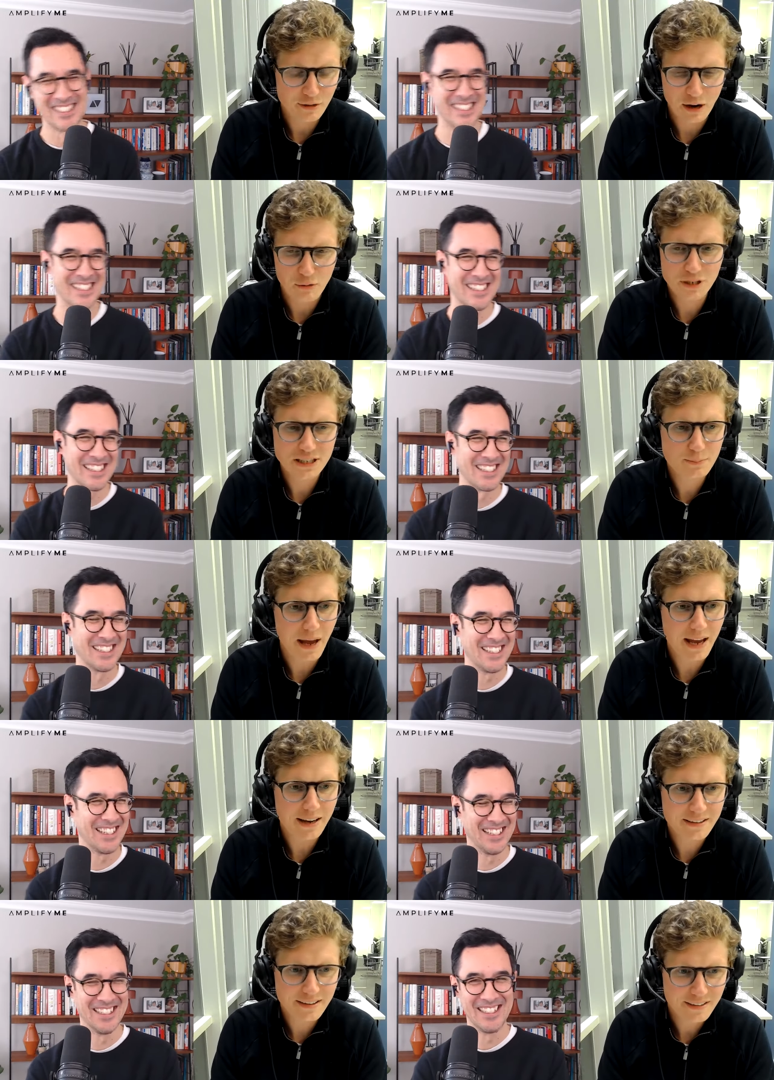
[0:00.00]

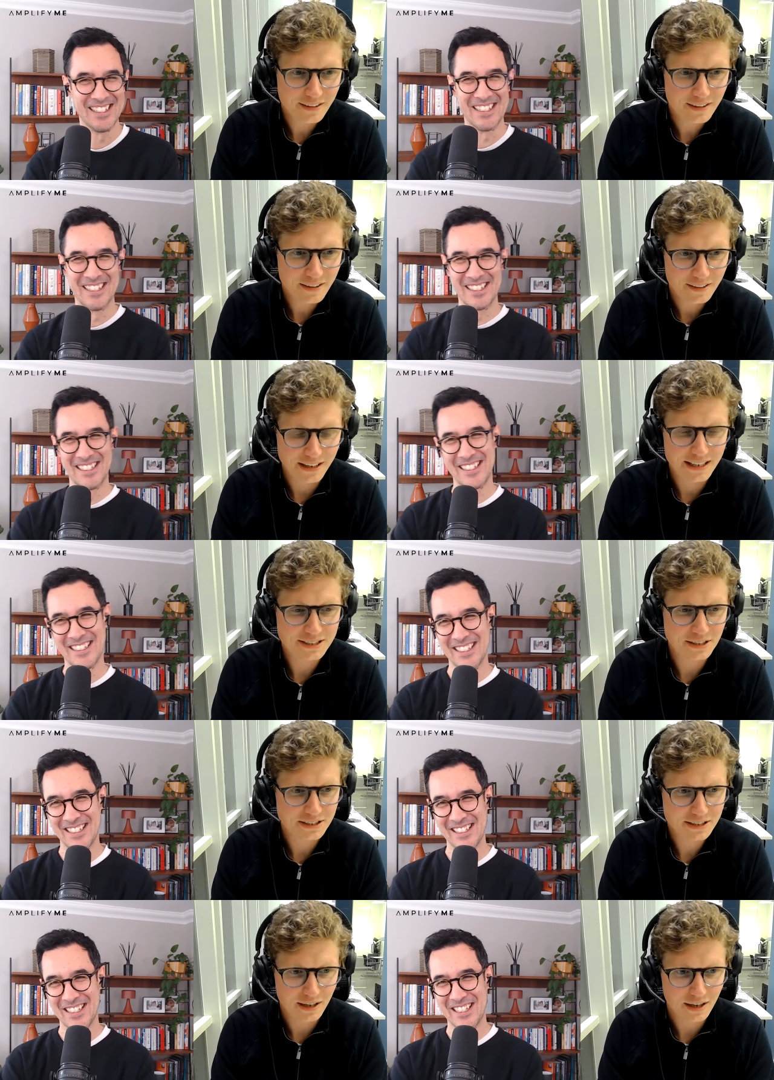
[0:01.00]
Speaker 1: respect the
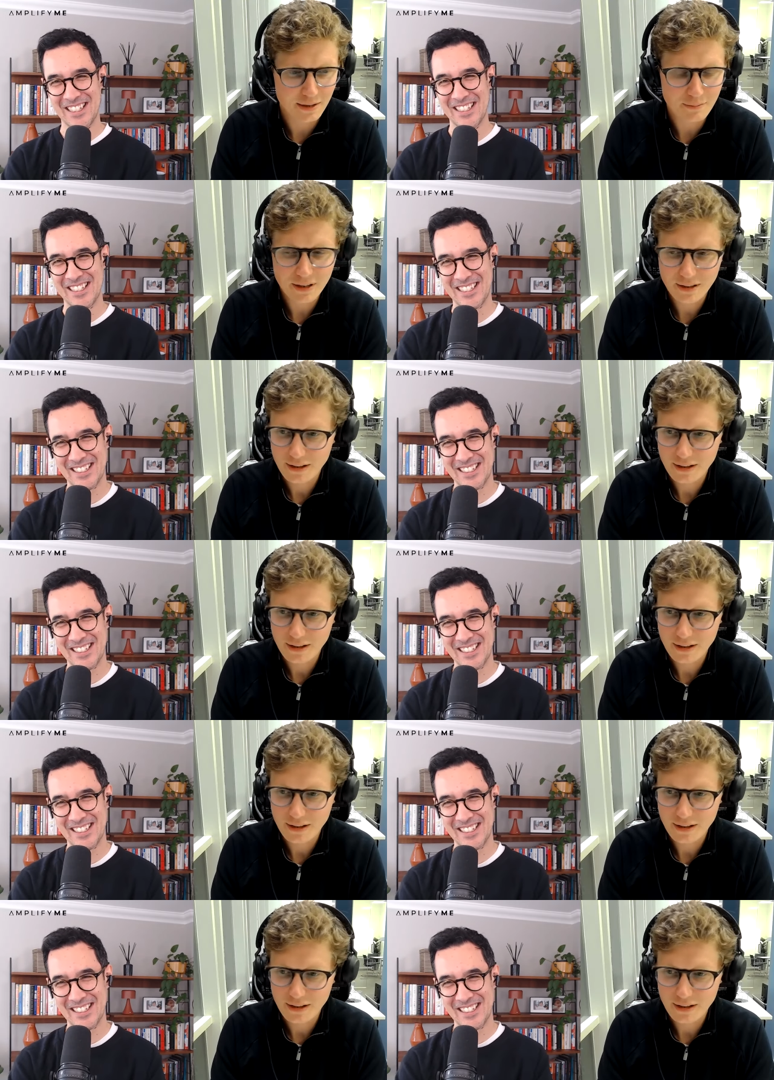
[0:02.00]
listener's time.